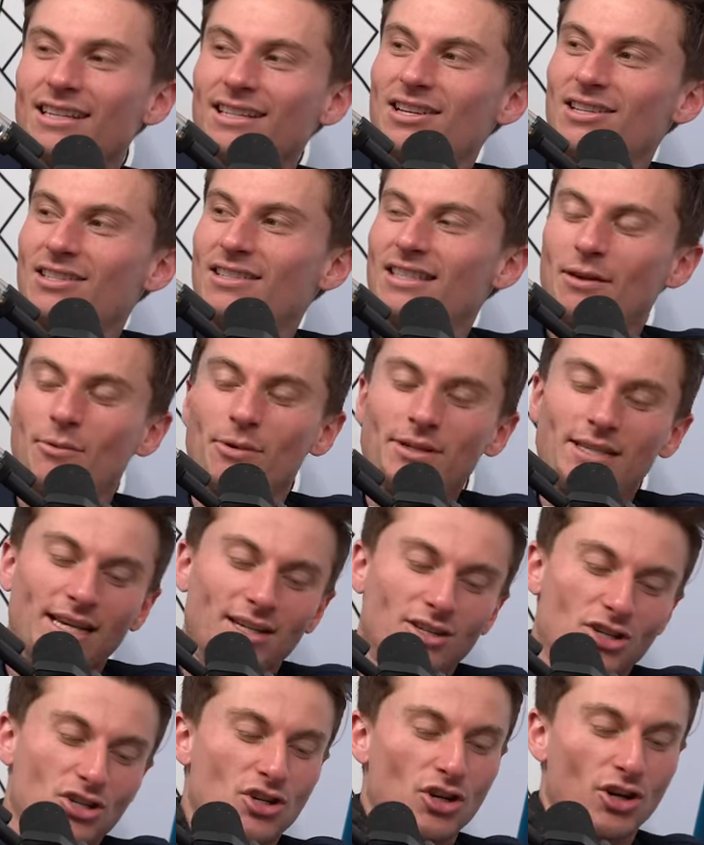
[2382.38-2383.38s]
he does the thing where he takes
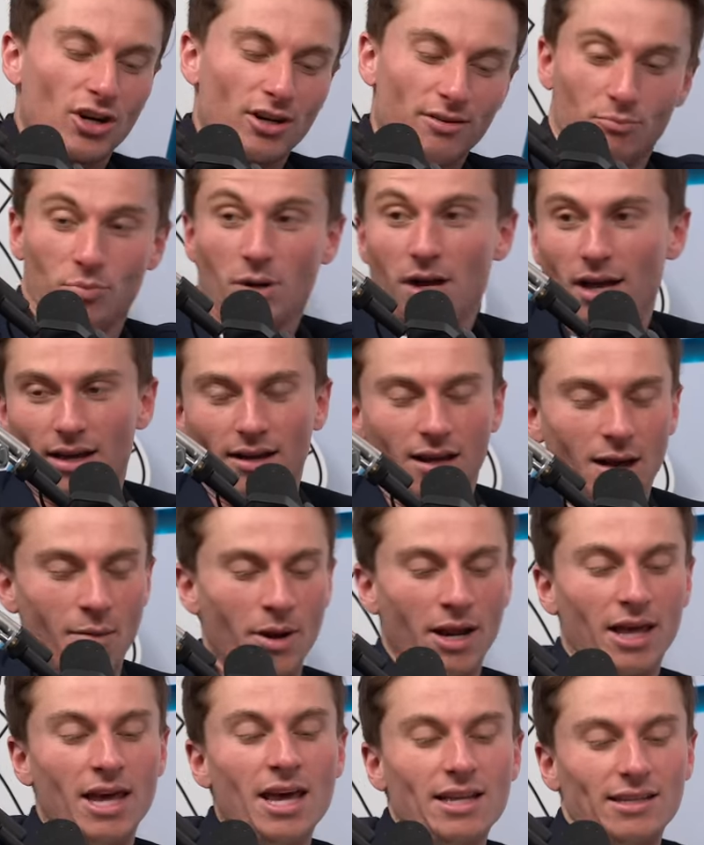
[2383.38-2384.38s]
his shirt, probably come
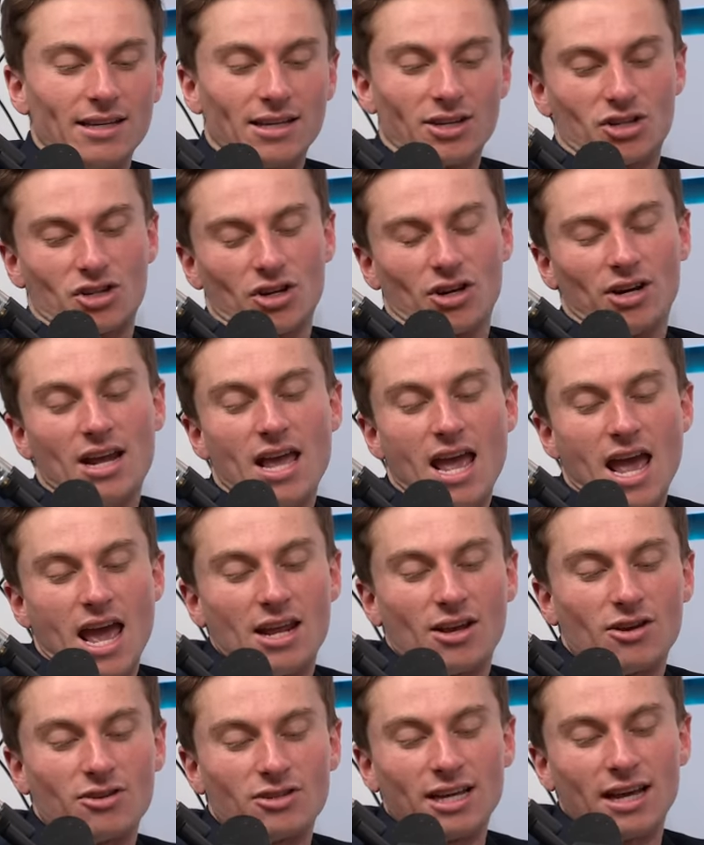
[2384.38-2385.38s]
on it, take his shirt, and
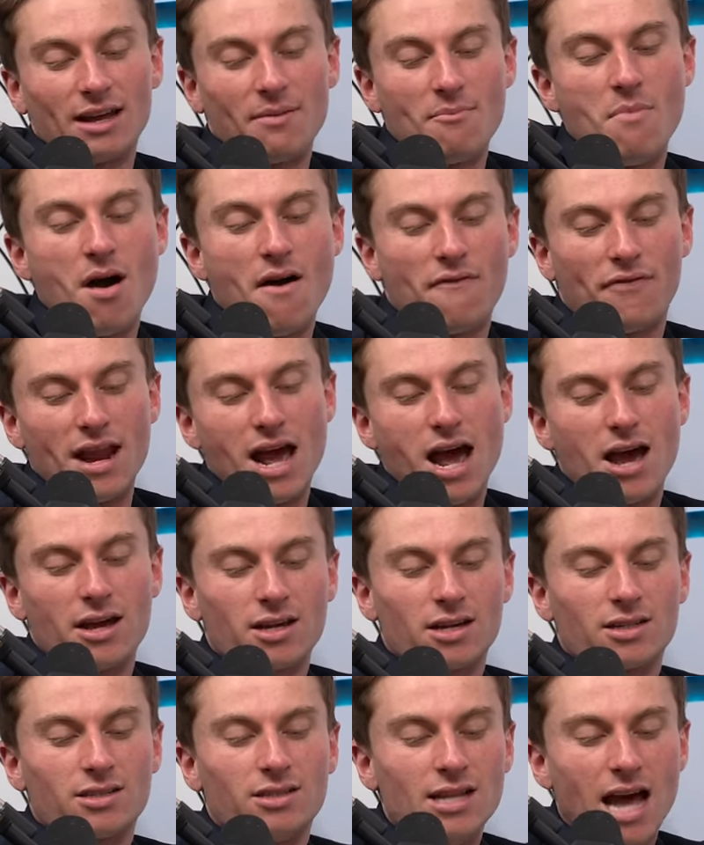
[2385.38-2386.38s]
he goes like muff it out. He
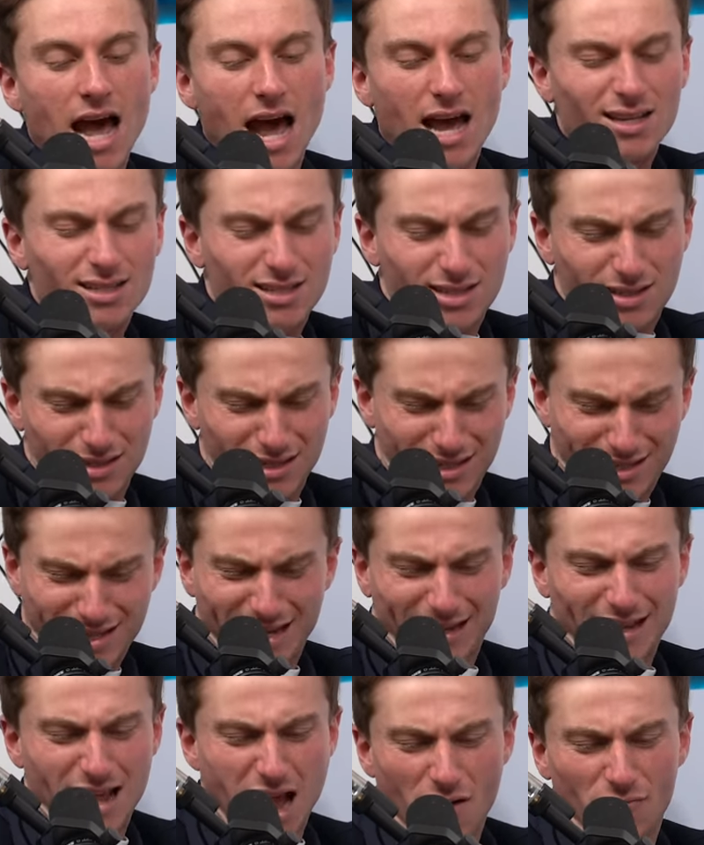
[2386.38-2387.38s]
goes, nah, it's, it's like
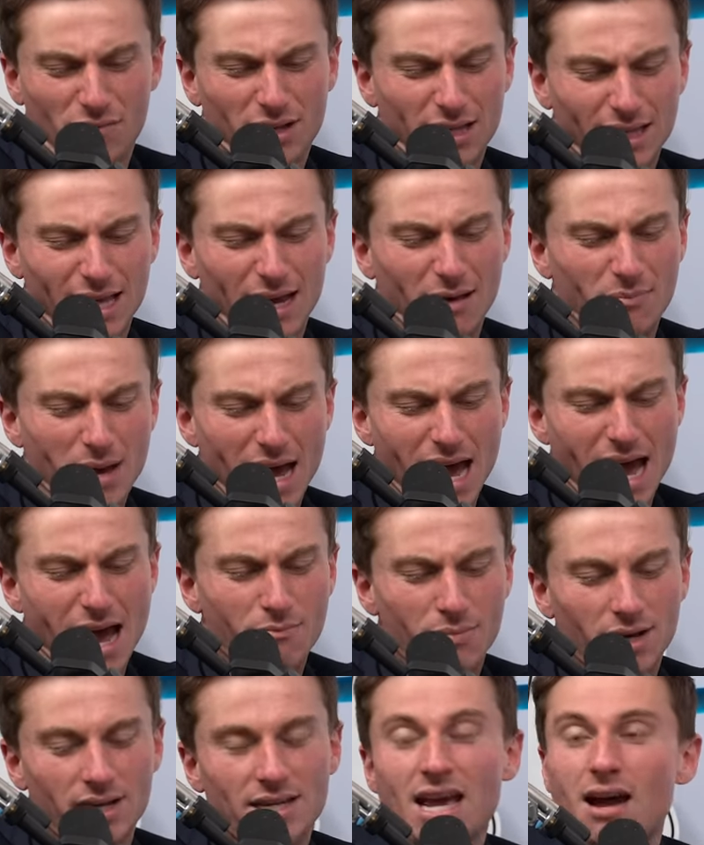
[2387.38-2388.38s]
not really like bad,
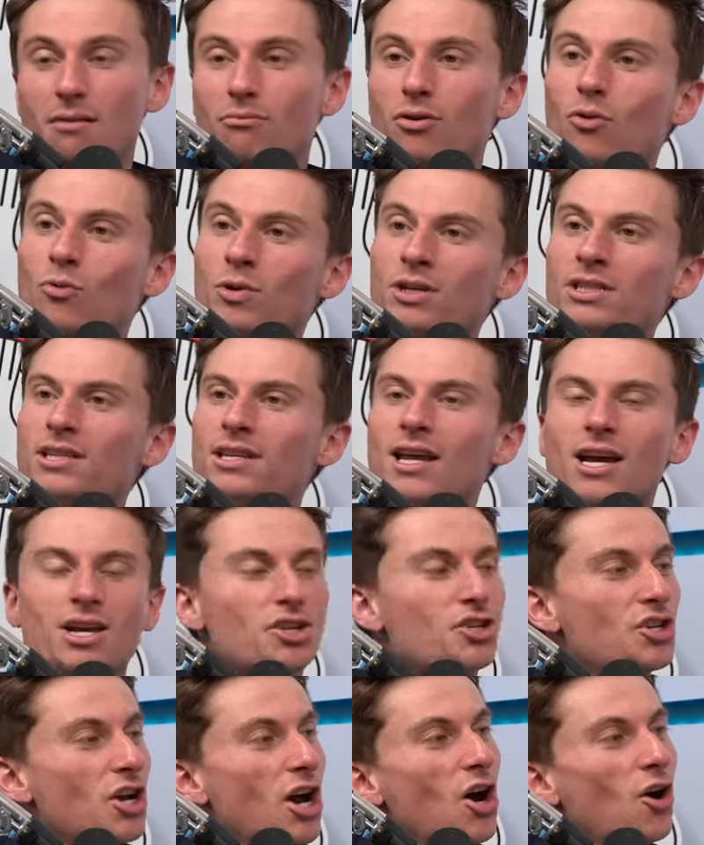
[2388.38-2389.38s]
but yeah, bro, when's the next
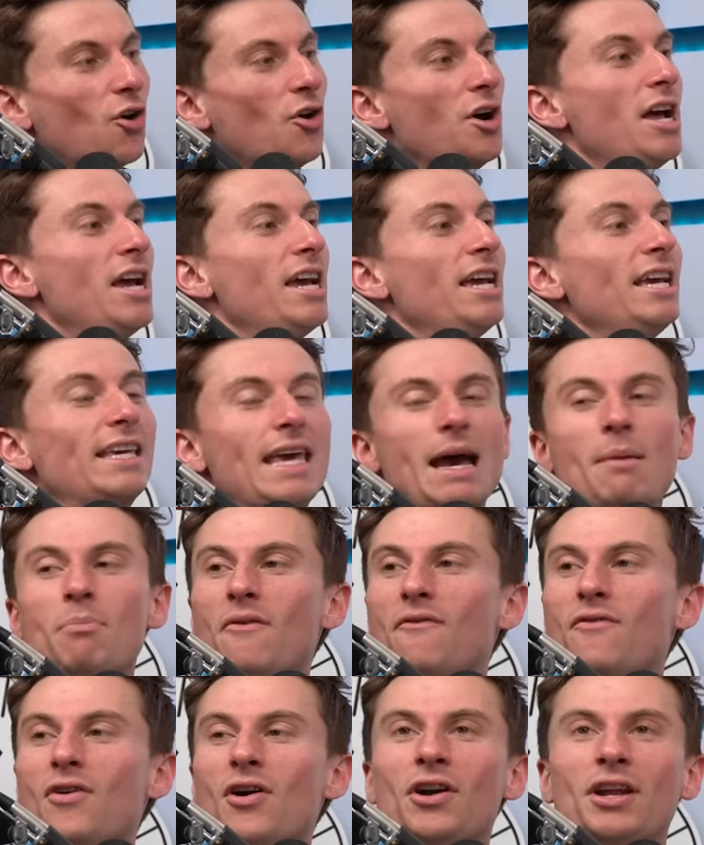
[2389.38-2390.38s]
show? He kept
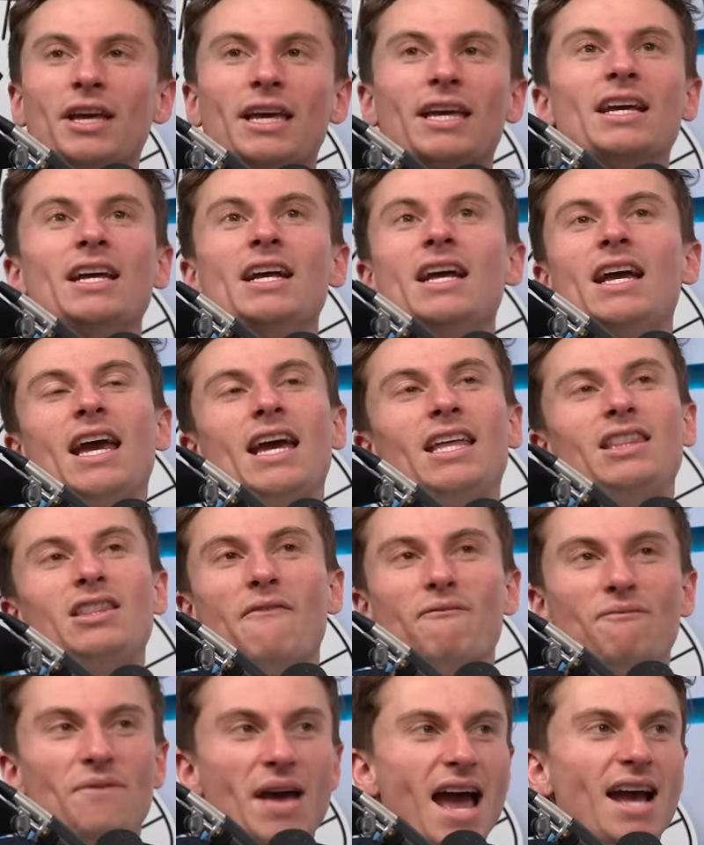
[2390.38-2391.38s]
reverting. And the
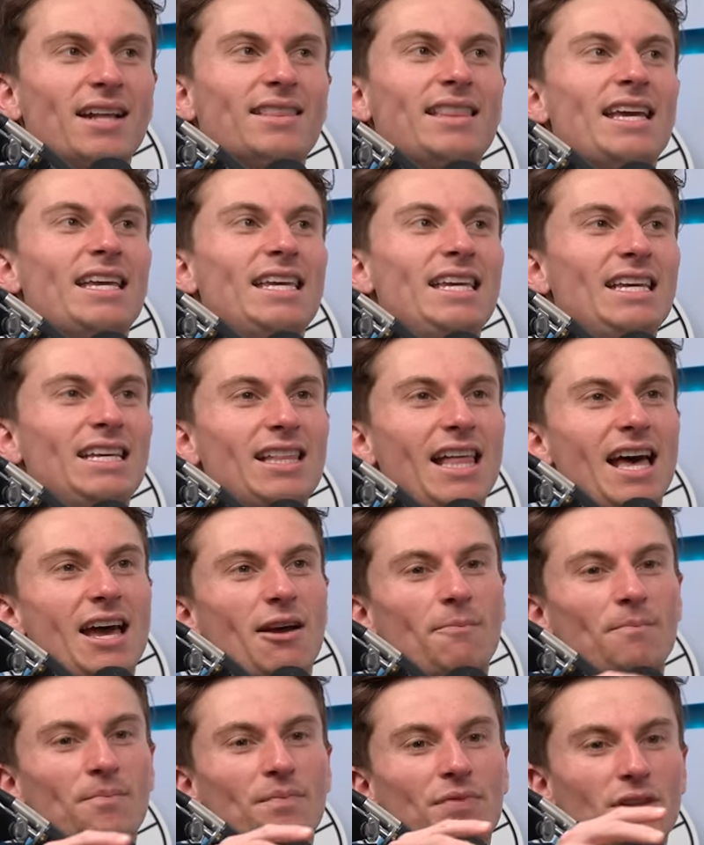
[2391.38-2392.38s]
fact that he
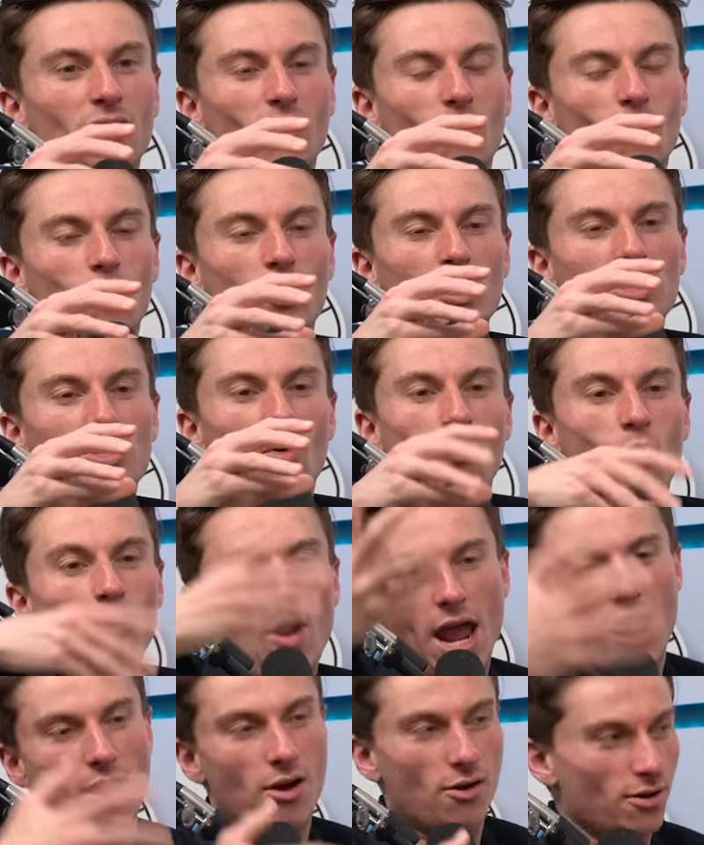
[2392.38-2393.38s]
like was
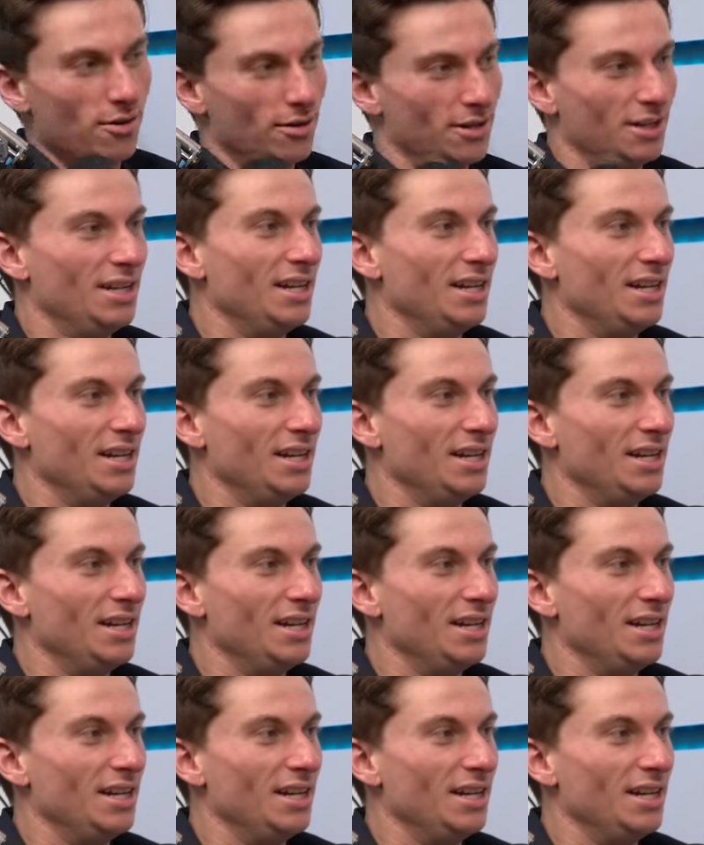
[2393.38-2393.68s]
aware